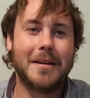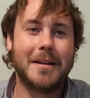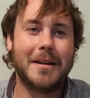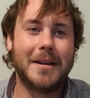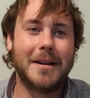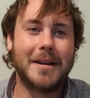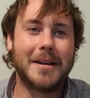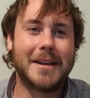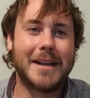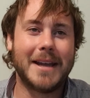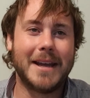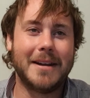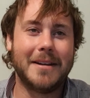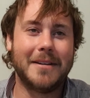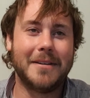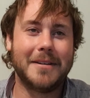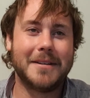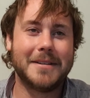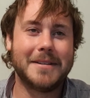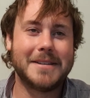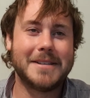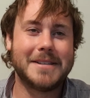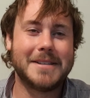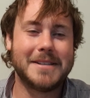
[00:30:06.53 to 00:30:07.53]

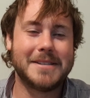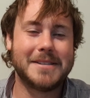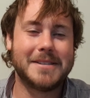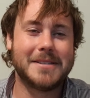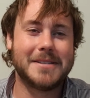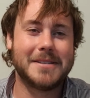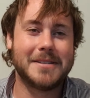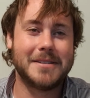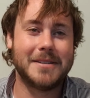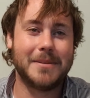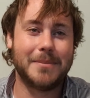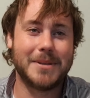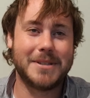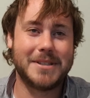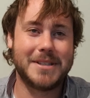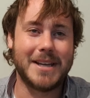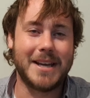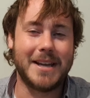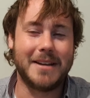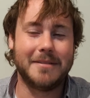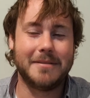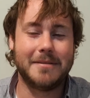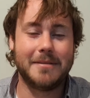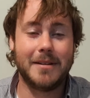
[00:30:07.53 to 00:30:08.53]
Again, this is number
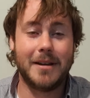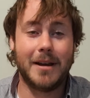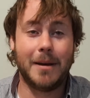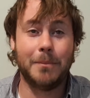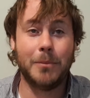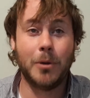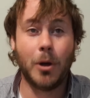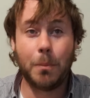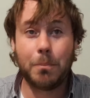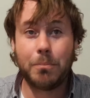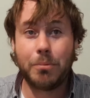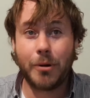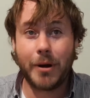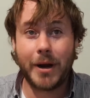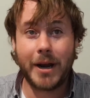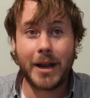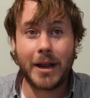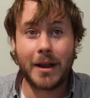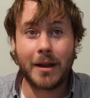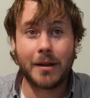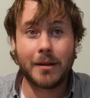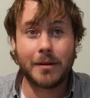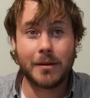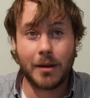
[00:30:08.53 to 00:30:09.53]
10. I'm not
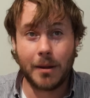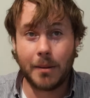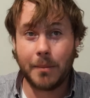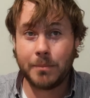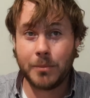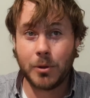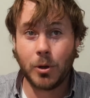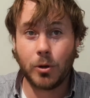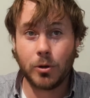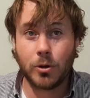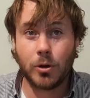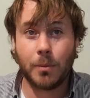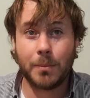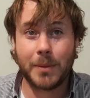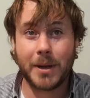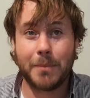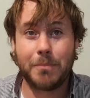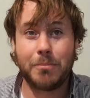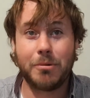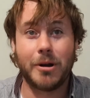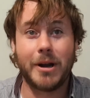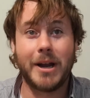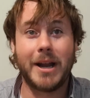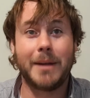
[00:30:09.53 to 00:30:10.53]
normally a
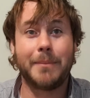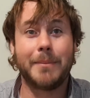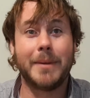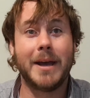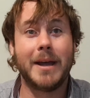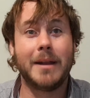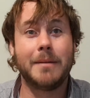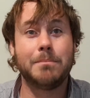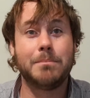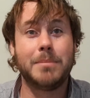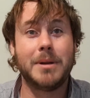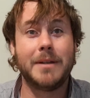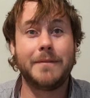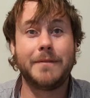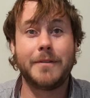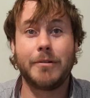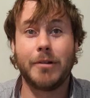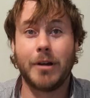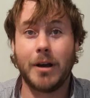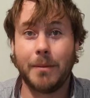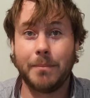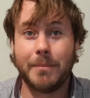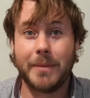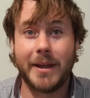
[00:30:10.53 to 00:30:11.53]
praying man, but if
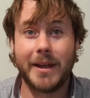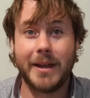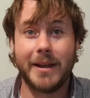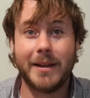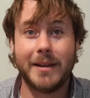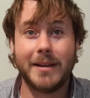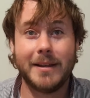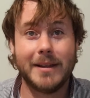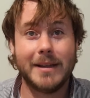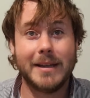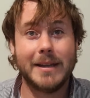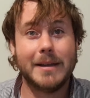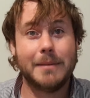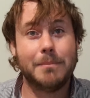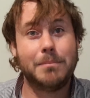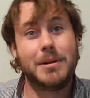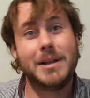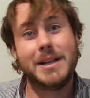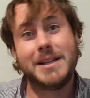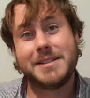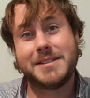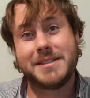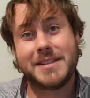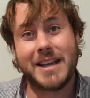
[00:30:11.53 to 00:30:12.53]
you're up there,
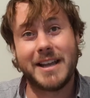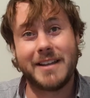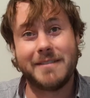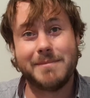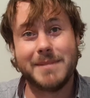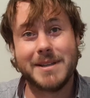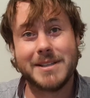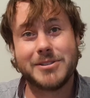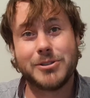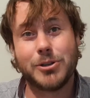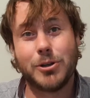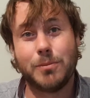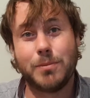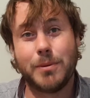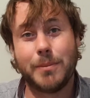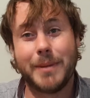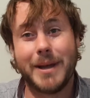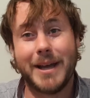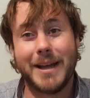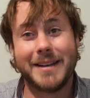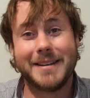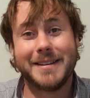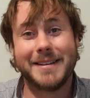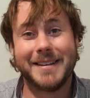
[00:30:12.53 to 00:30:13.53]
please save me,
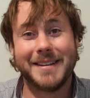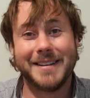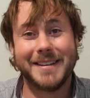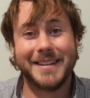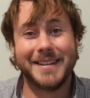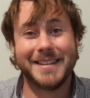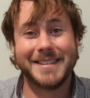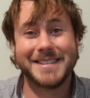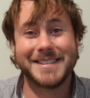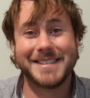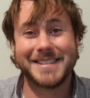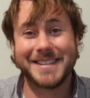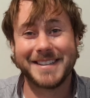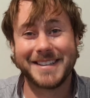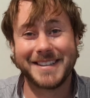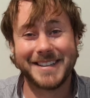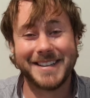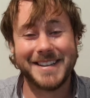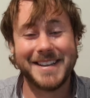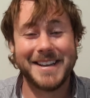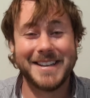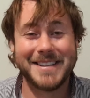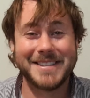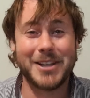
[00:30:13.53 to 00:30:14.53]
Superman. That's
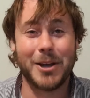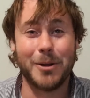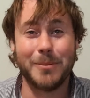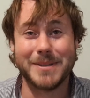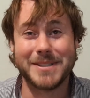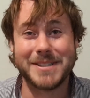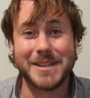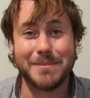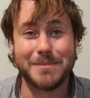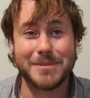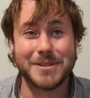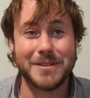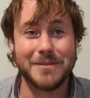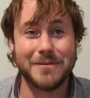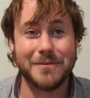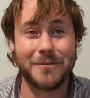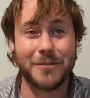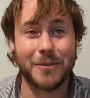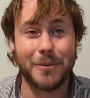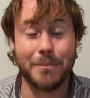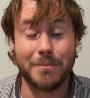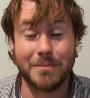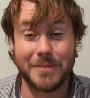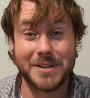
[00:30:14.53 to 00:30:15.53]
Homer Simpson
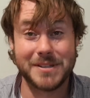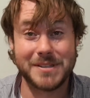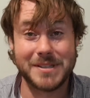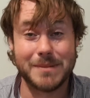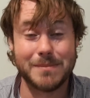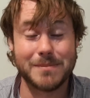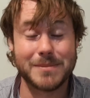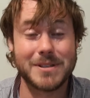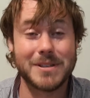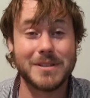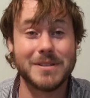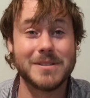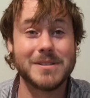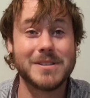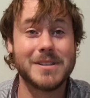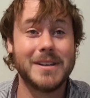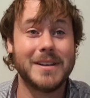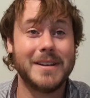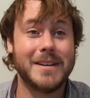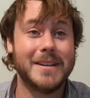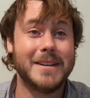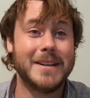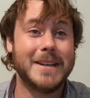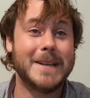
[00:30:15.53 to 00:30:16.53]
from The Simpsons.
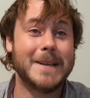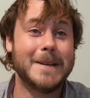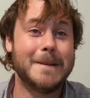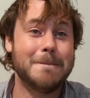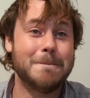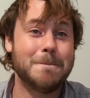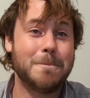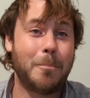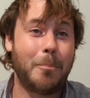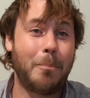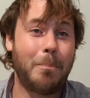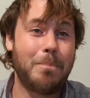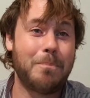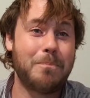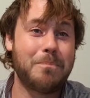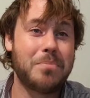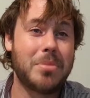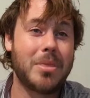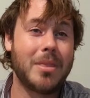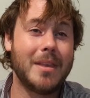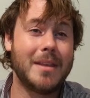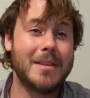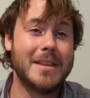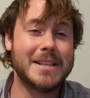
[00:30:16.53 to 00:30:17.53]

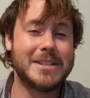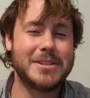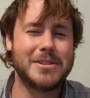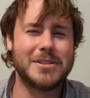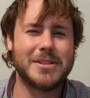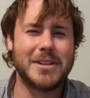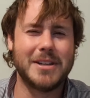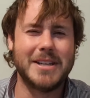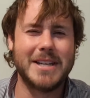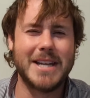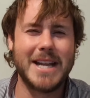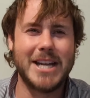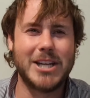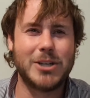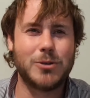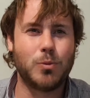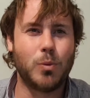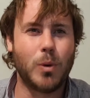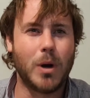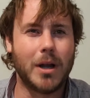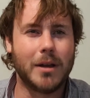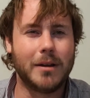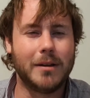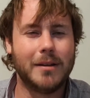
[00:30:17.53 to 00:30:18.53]
This is a niche
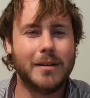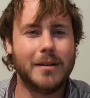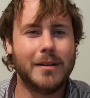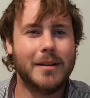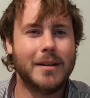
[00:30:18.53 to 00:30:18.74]
one.